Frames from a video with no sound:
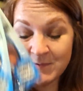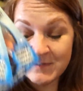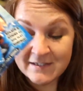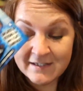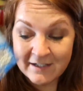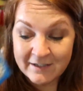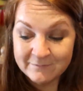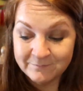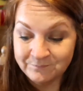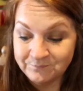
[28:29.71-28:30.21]

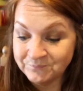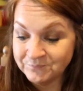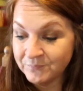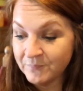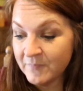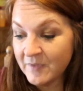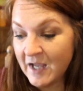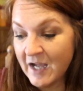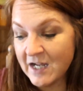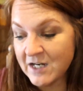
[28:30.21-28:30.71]
So
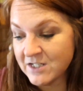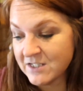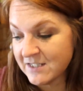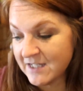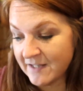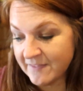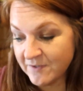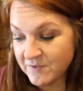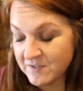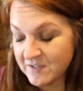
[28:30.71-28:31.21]
I just
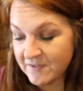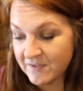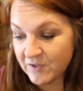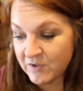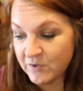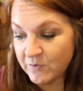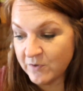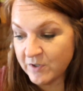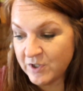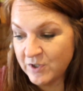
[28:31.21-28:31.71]
got those. I thought
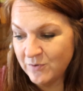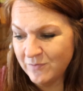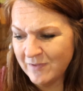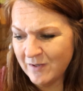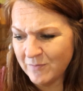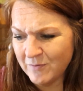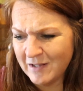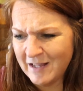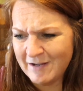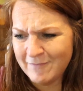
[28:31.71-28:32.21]
they were cute and they
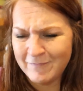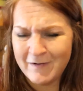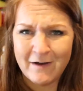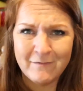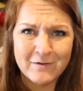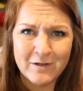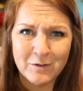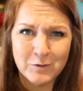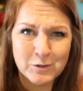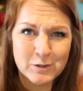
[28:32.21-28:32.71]
were like
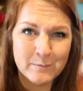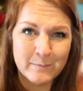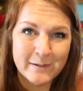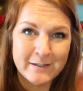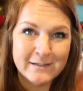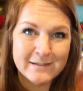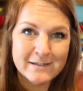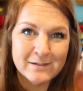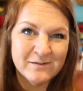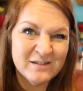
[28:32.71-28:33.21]
$5 a
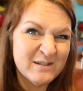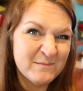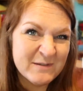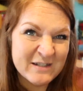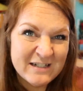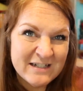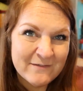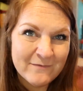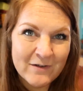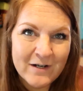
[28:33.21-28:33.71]
piece. So
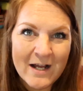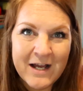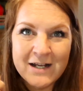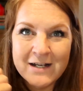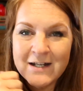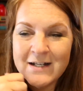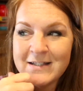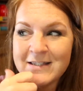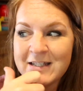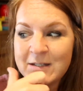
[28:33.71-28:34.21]
something different I had
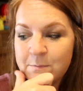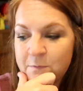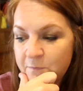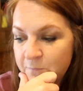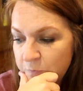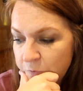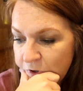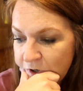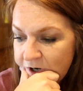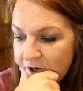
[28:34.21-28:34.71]
not seen
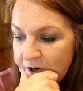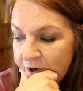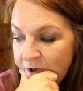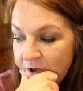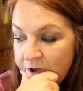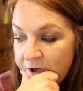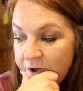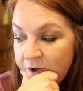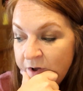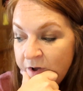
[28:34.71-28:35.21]
before.
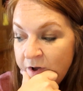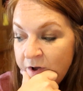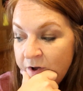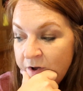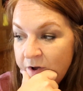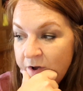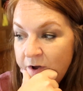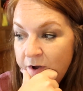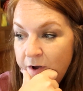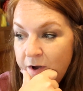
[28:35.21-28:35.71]

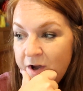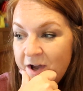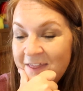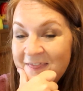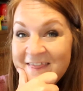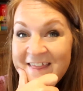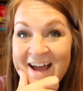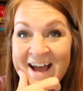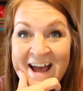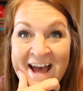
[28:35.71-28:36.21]

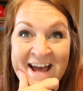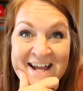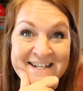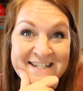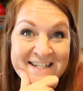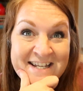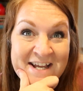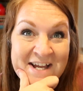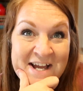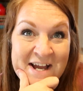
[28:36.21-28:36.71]
And
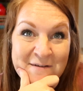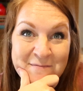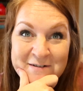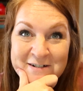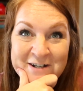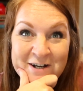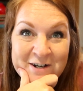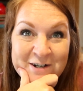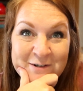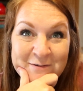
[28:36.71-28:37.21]
that, I've been
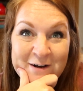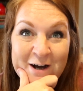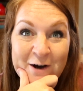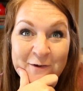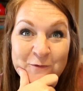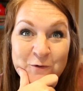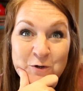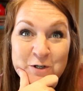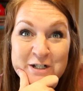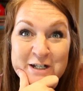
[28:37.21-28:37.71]
talking a
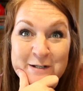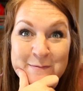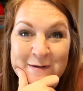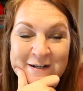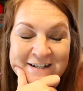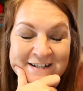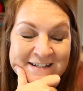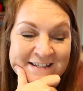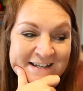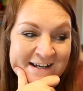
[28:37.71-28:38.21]
while, 14
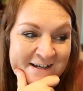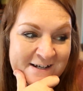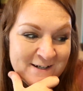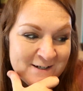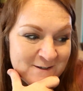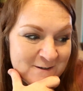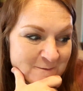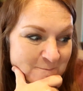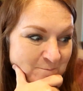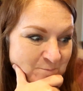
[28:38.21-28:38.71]
minutes,
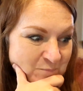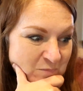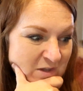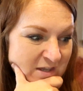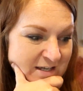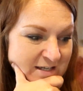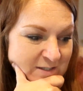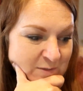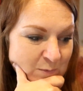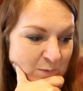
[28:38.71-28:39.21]
um,
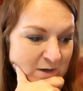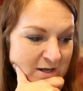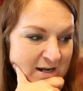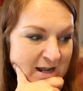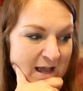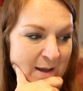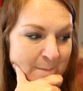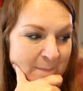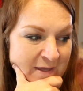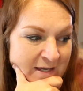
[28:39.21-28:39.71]
is what
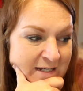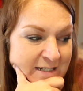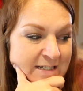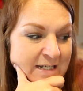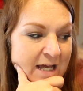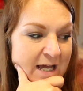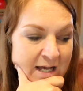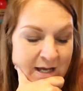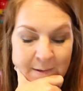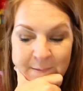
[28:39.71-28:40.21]
I picked
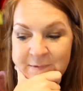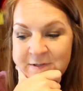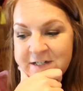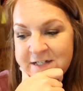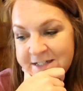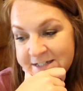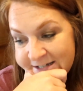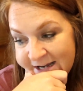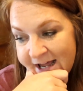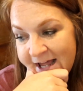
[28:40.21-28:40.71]
up
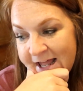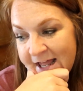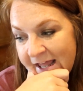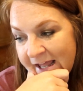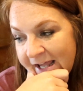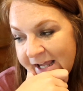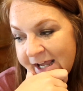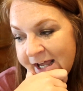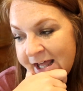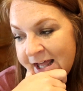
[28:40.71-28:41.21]

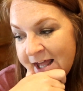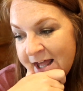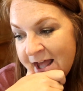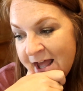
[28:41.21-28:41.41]
today.